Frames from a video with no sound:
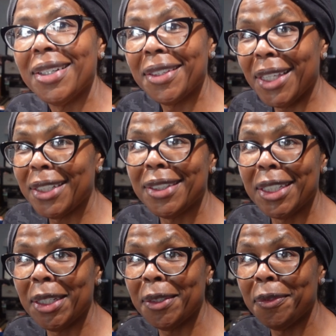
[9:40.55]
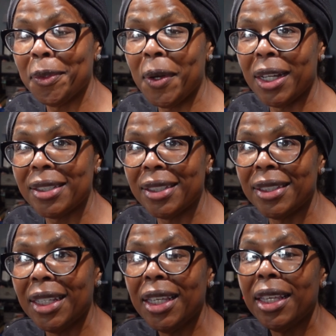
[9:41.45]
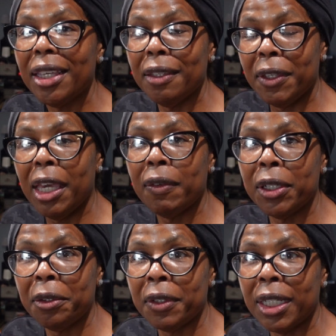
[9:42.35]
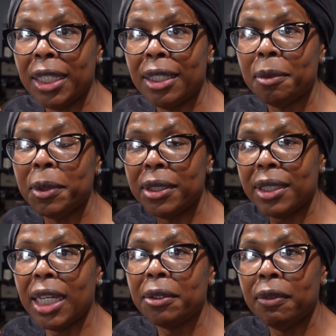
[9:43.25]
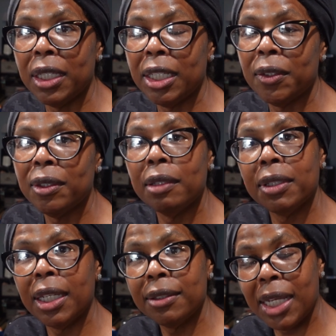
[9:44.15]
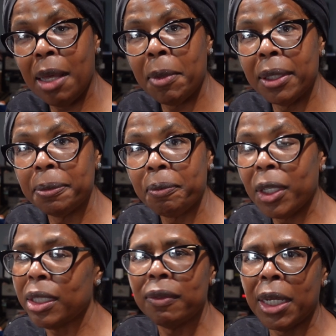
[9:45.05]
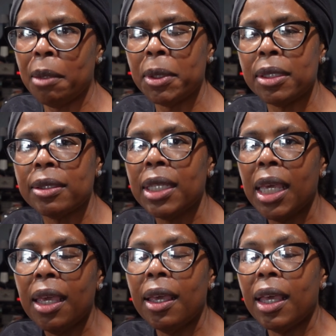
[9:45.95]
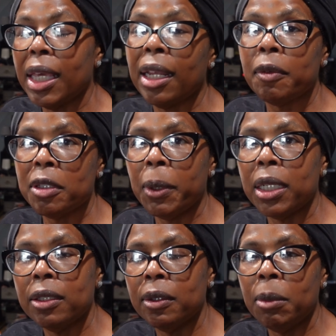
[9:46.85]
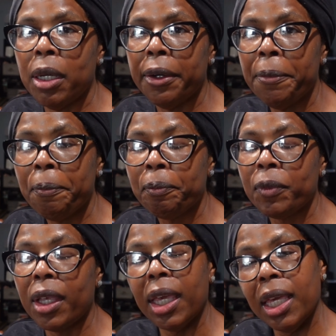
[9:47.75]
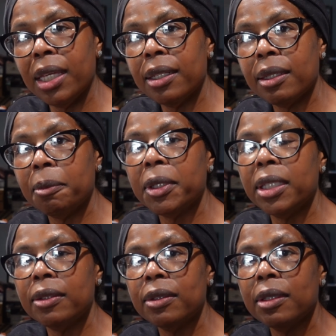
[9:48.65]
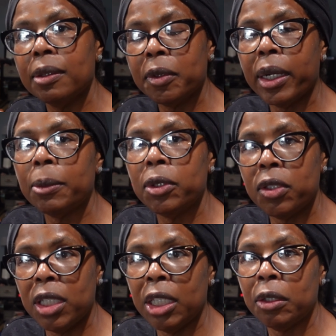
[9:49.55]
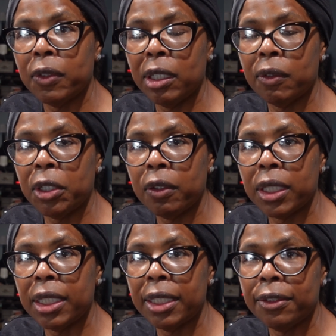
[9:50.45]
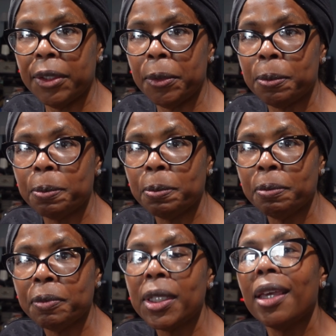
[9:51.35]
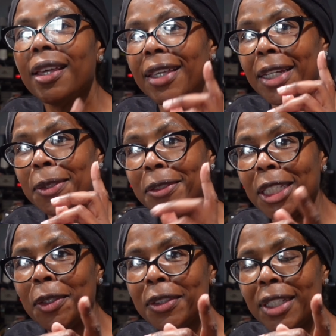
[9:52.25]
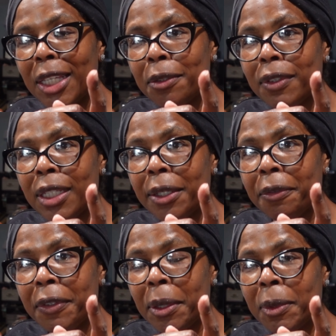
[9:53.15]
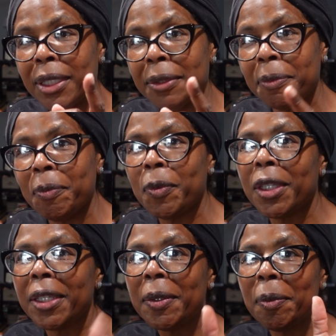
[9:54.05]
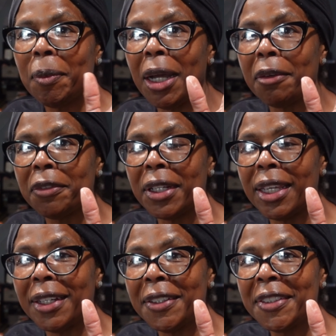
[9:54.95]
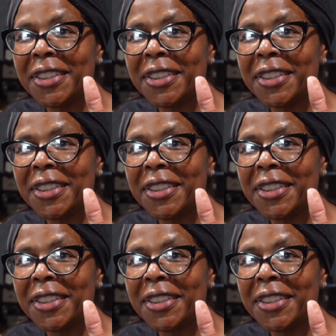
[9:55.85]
Thanks again for watching. If you haven't already, please like the video. Leave a nice comment. I love comments. And I respond to them all. And please subscribe to the channel if you haven't already done so. And I'll see you in the next video, family. Bye for now.